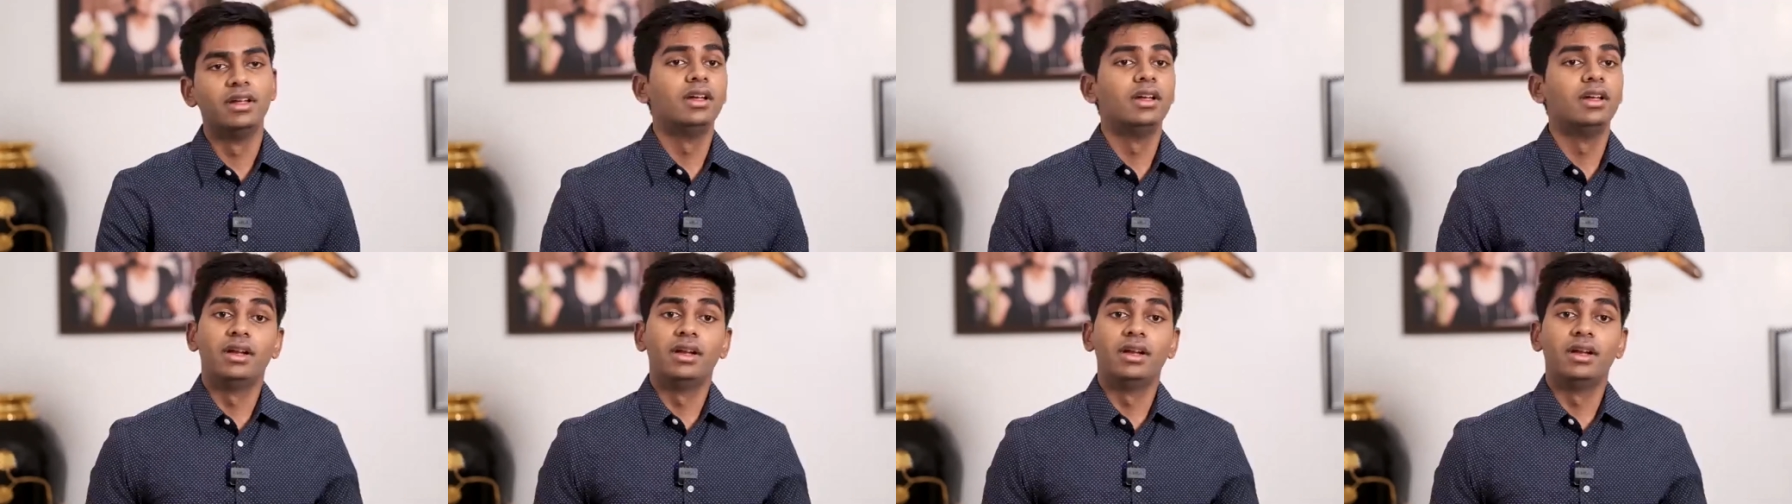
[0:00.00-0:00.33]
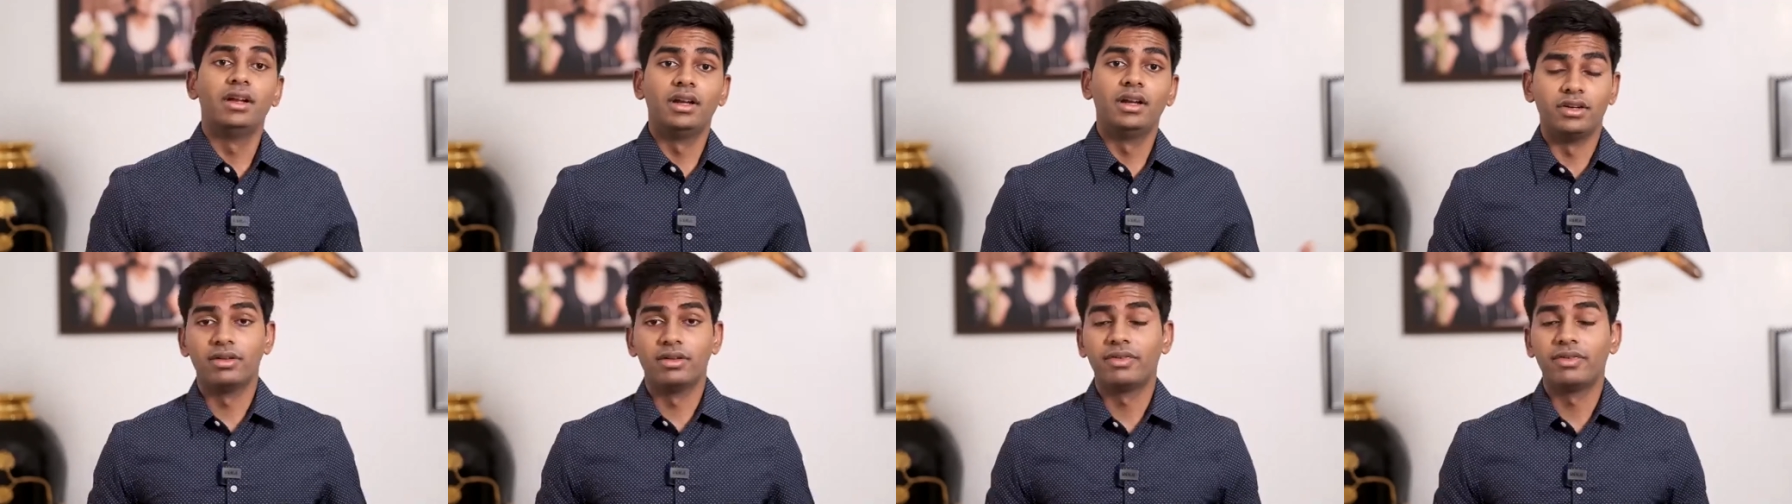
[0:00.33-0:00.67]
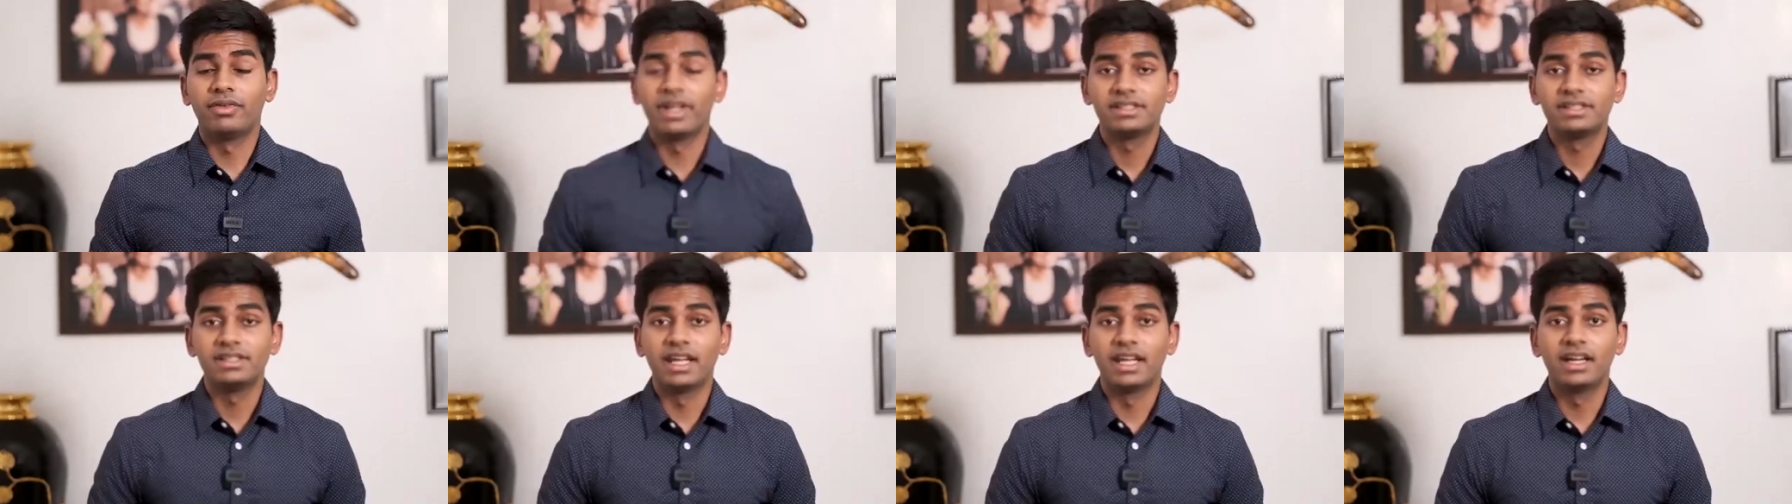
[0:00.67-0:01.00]
Did faced face
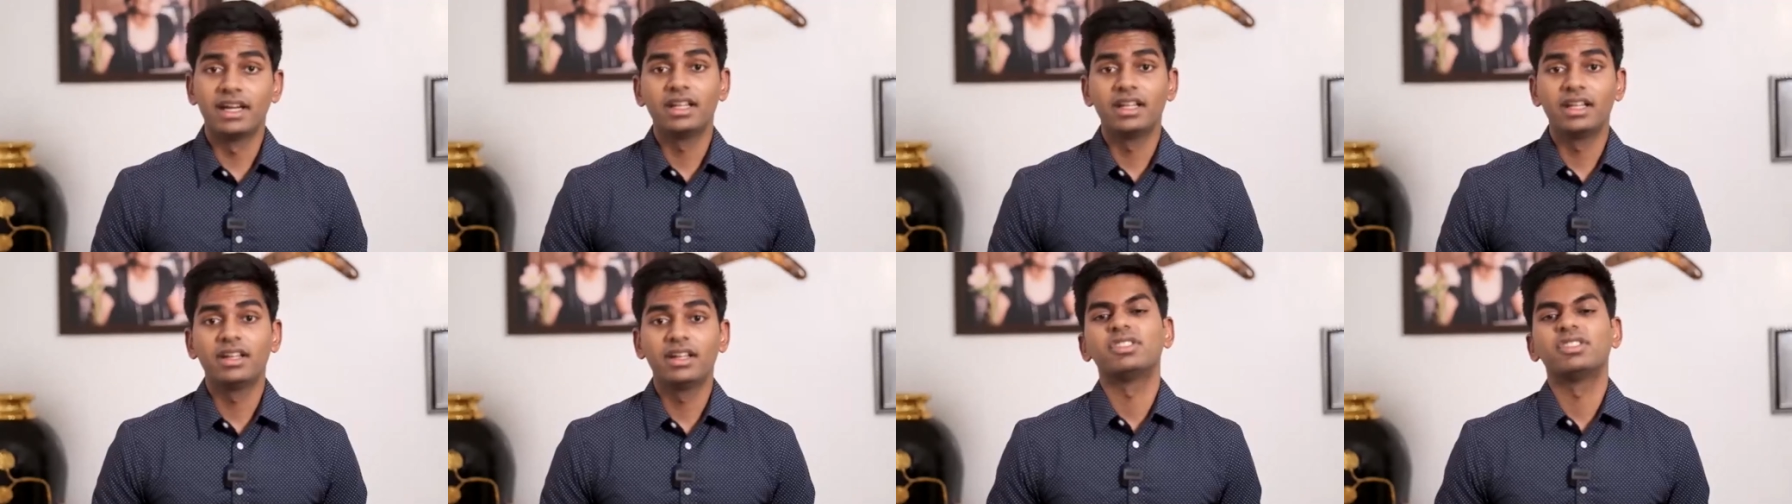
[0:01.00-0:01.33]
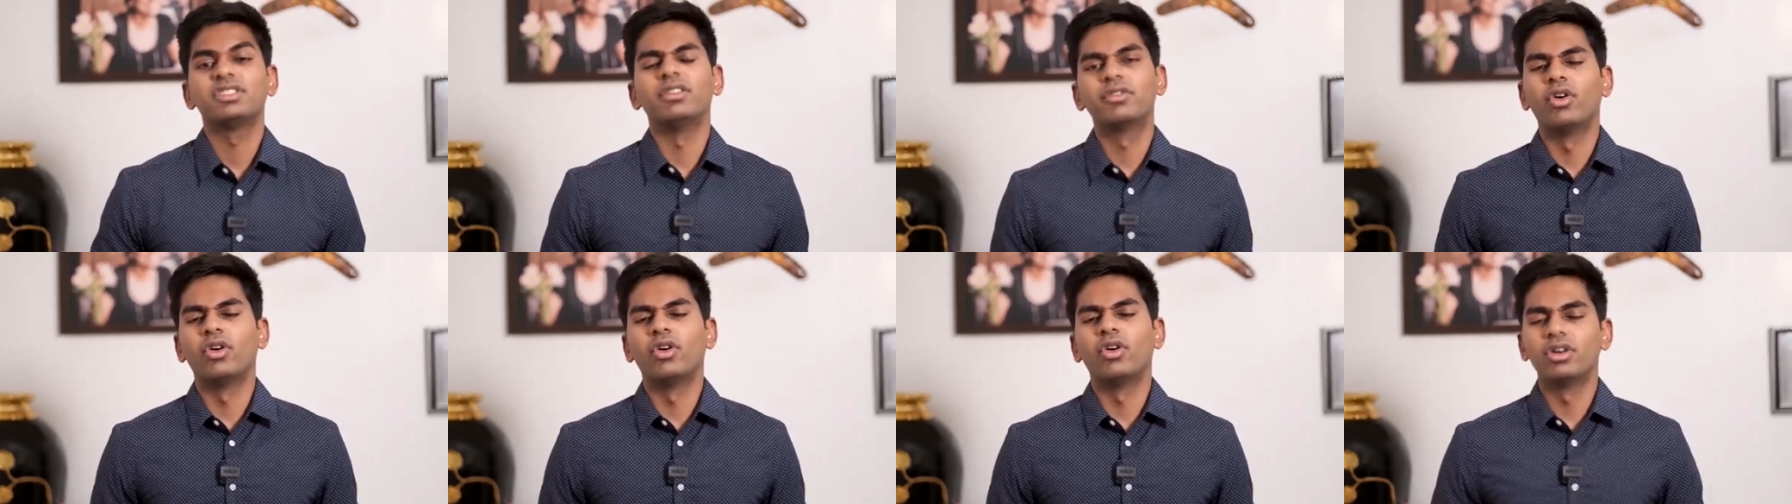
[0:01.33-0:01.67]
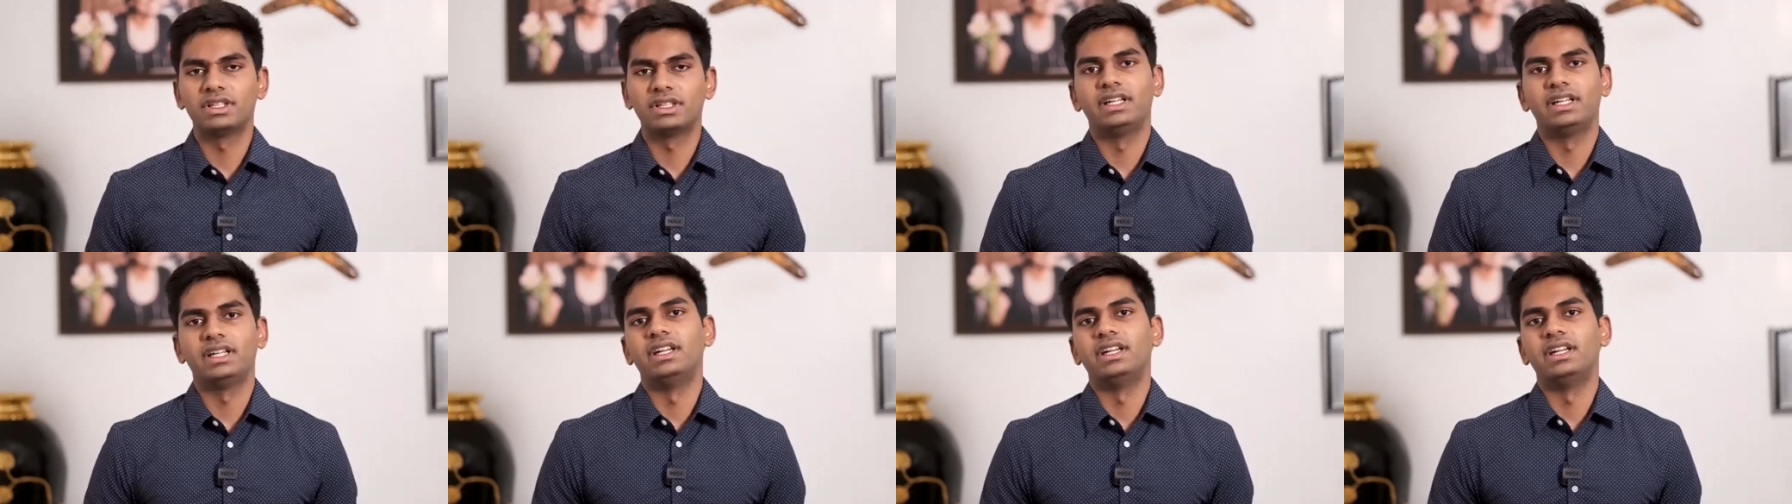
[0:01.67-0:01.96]
negatives? Of course I did.